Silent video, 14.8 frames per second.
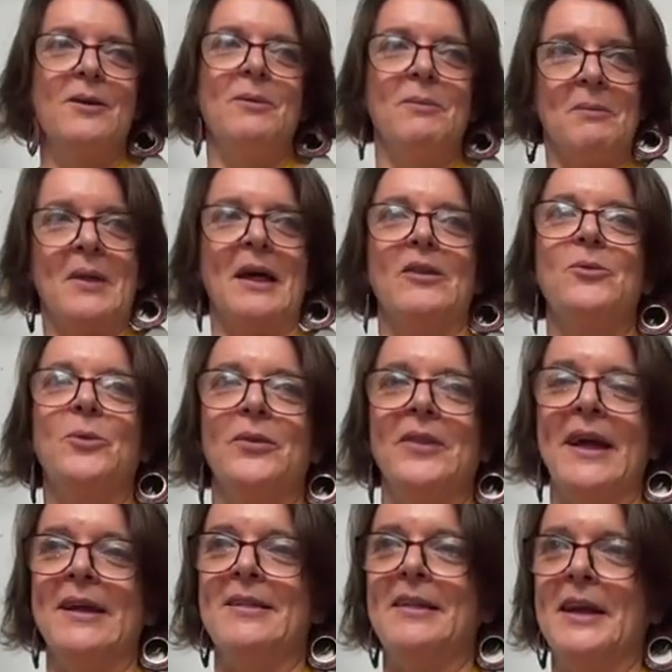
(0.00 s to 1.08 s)
That's what
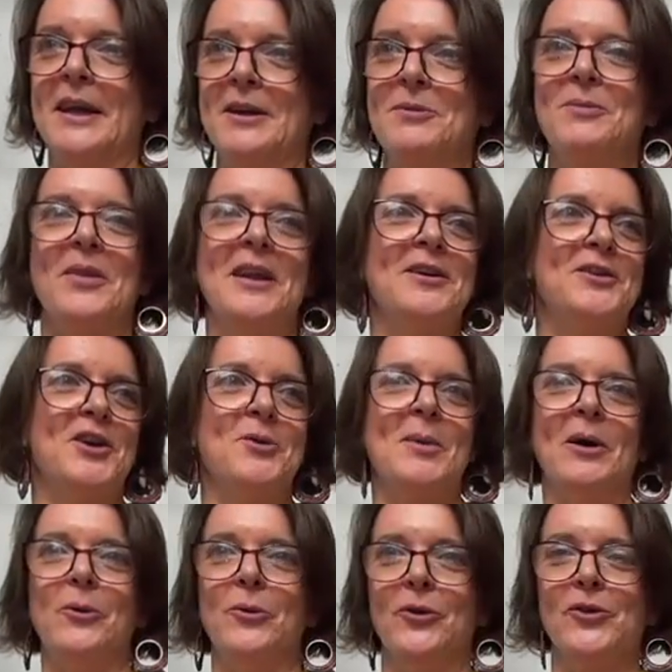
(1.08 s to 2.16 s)
they think. They don't know
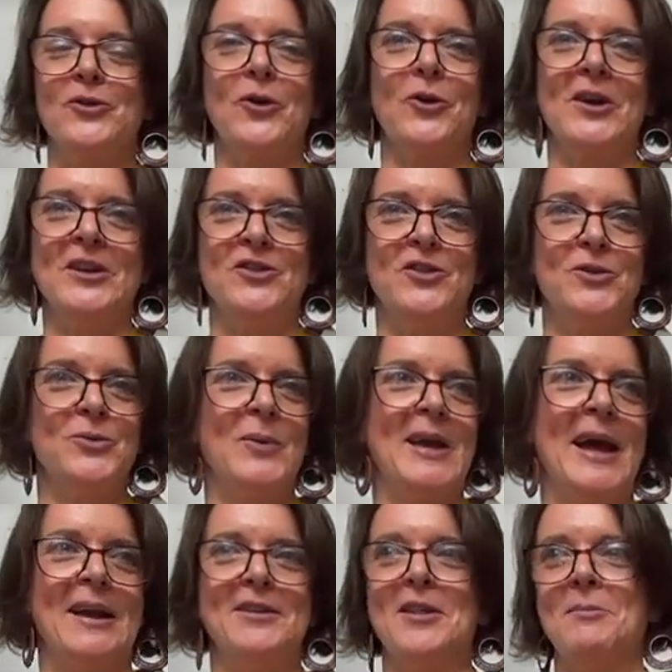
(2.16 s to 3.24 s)
about all the stock issues we
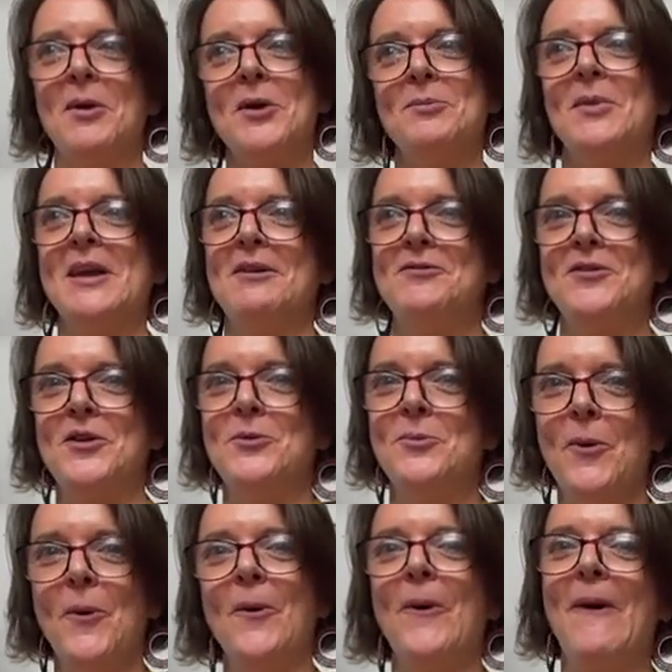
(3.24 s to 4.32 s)
had. There might be a few
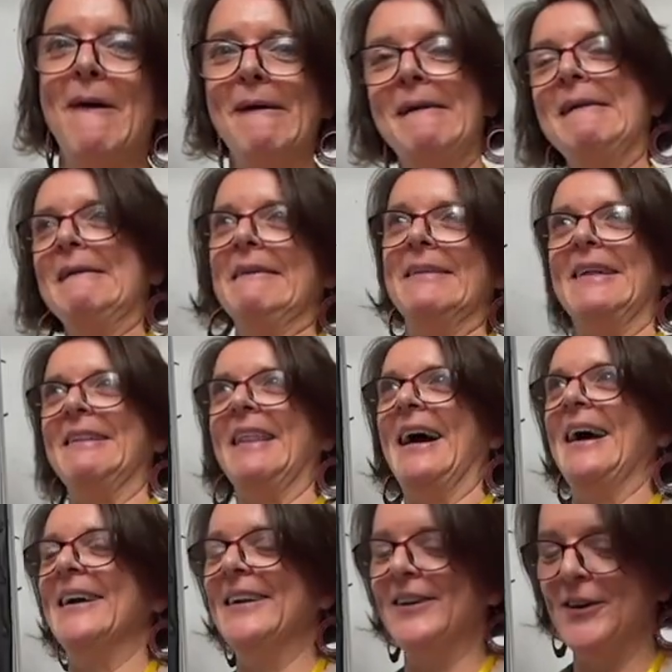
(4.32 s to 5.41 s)
more than
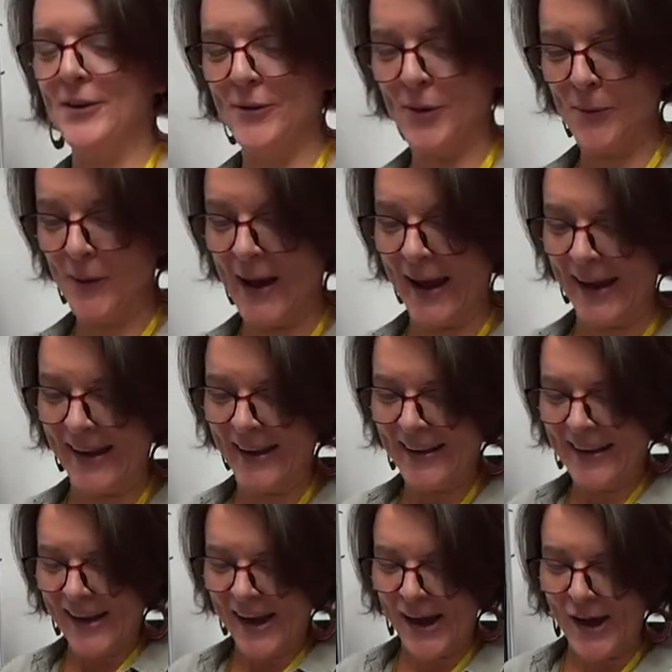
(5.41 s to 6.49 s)
that along the way.
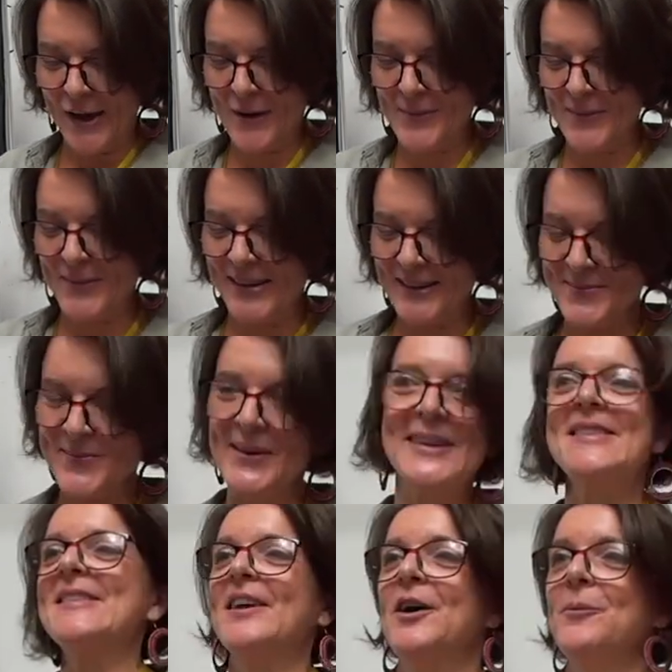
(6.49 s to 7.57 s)

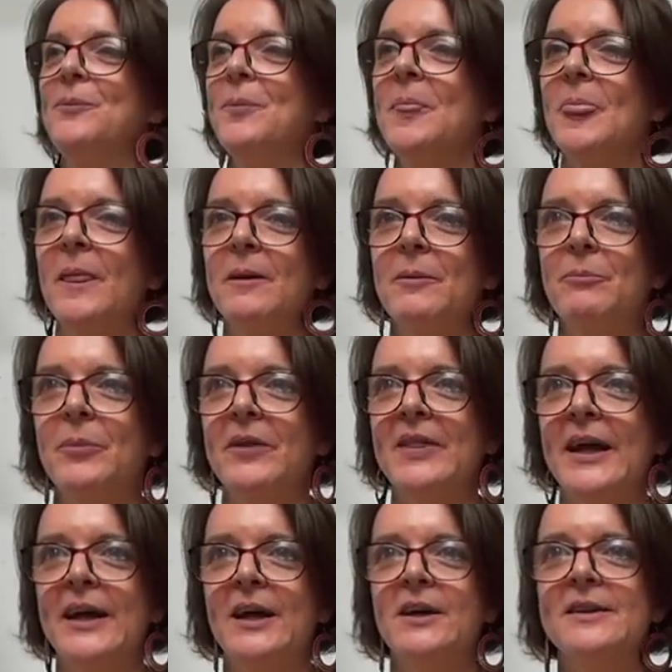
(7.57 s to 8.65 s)
But
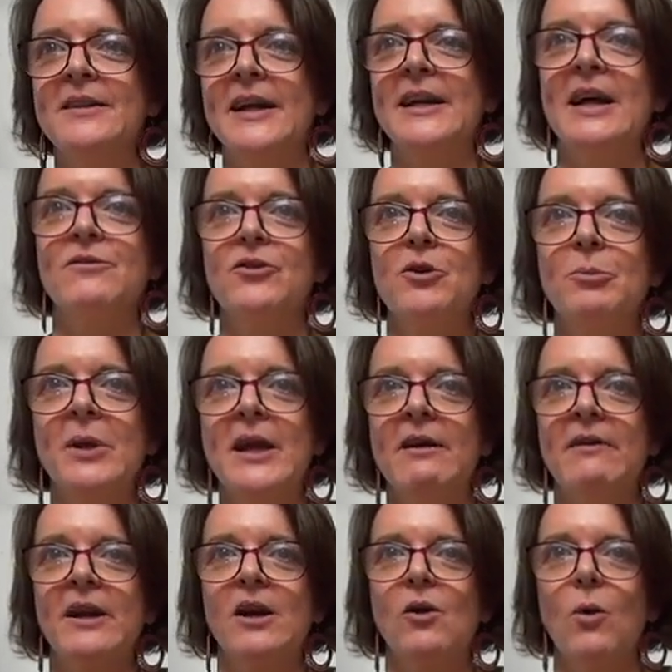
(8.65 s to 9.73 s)
they never
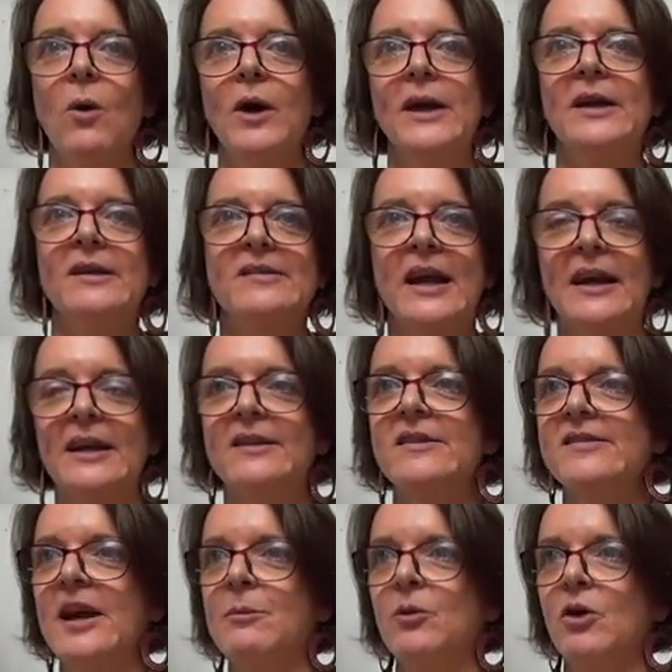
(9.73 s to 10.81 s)
appear in quite exactly the
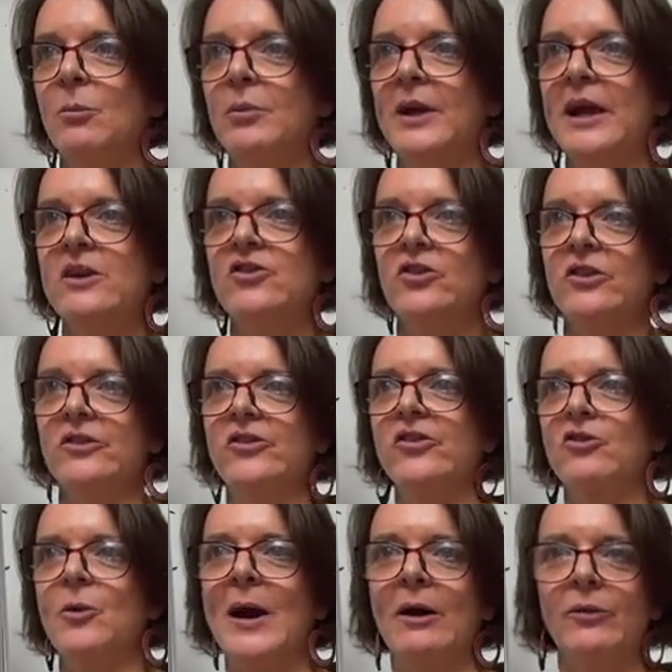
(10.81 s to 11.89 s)
same combinations
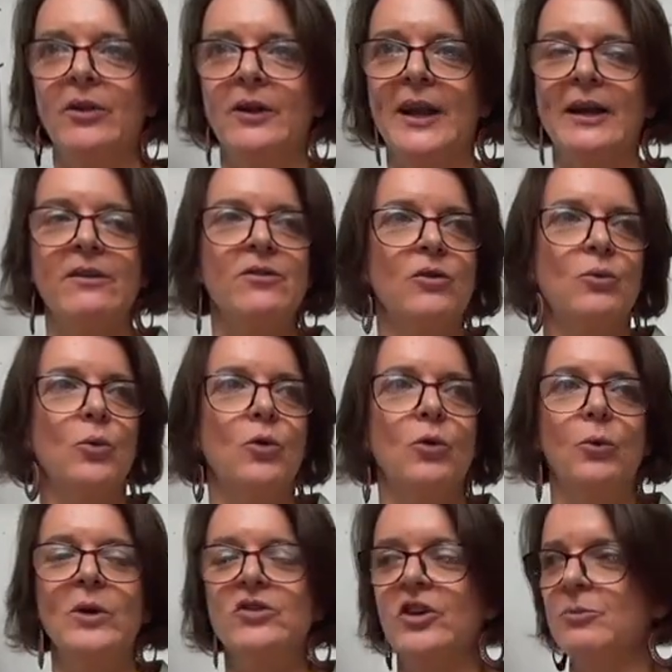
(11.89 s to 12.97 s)
throughout the length of the wall,
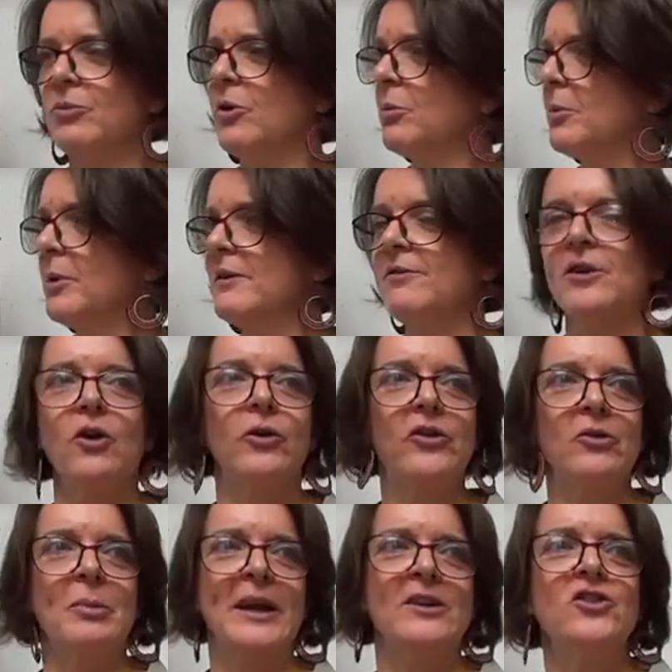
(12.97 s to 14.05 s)
which I probably forgot
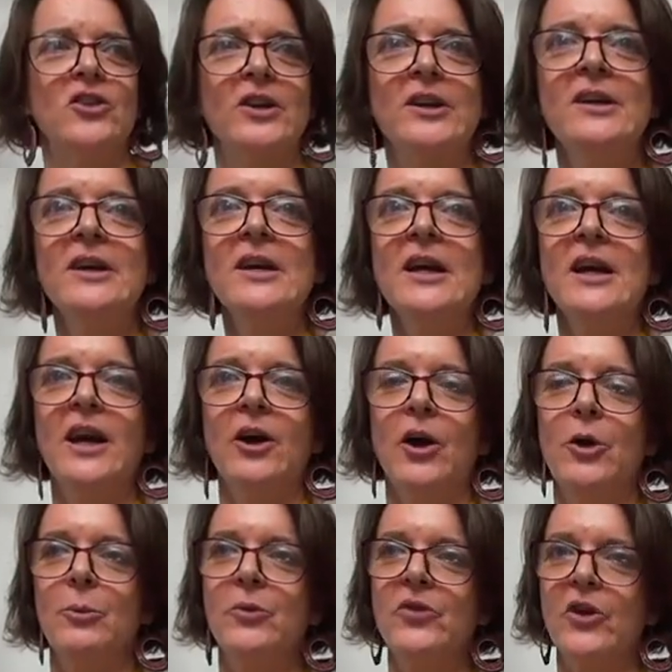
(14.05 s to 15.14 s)
to mention.
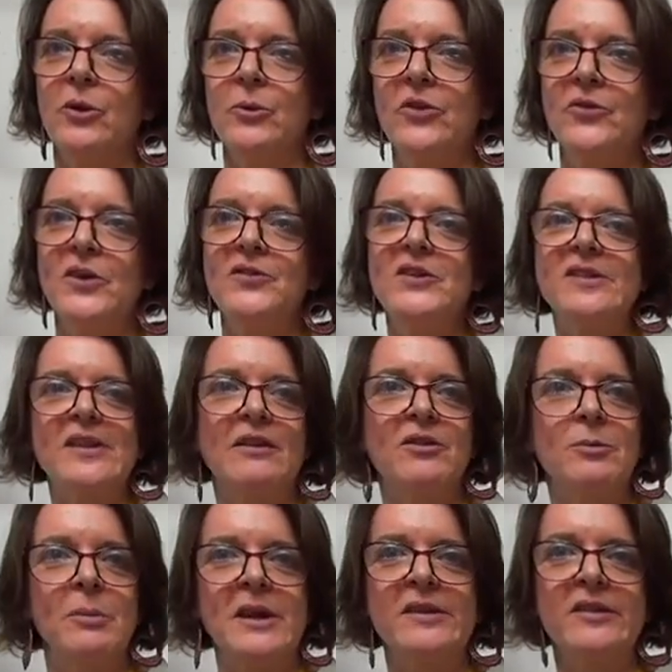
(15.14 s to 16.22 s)
So it was
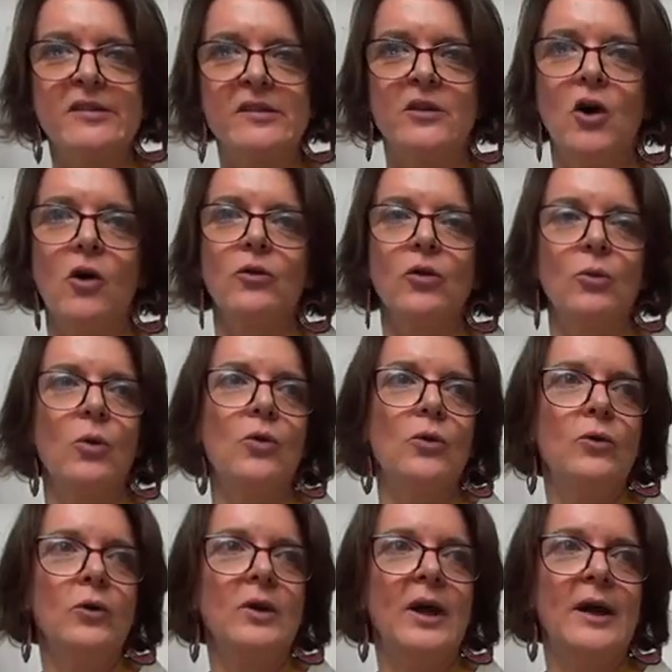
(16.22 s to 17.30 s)
57 metres long, the
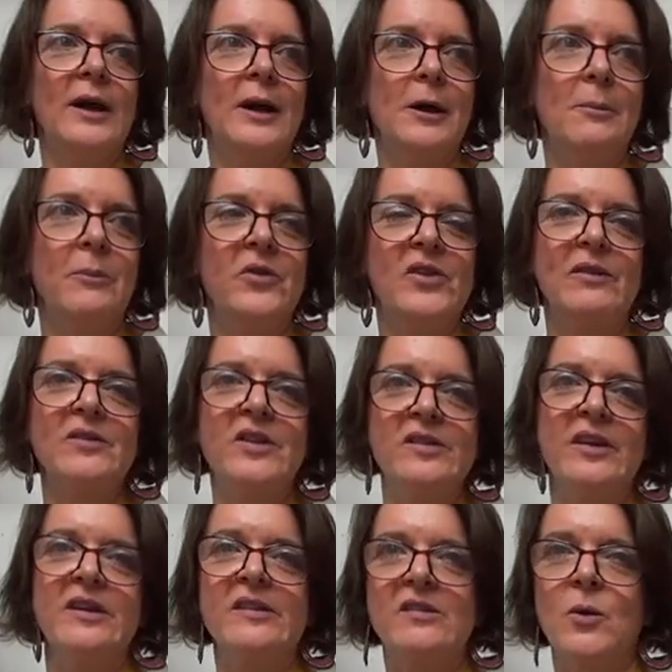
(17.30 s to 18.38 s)
wall,
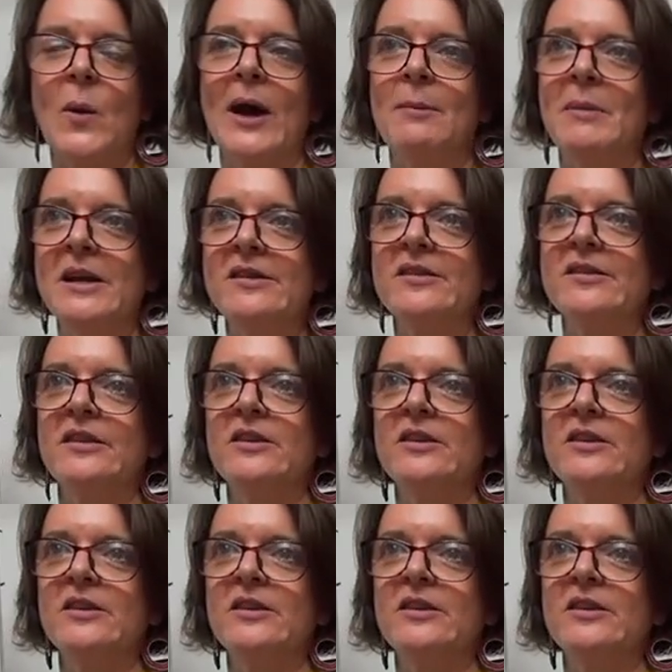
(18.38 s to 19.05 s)
76 square metres in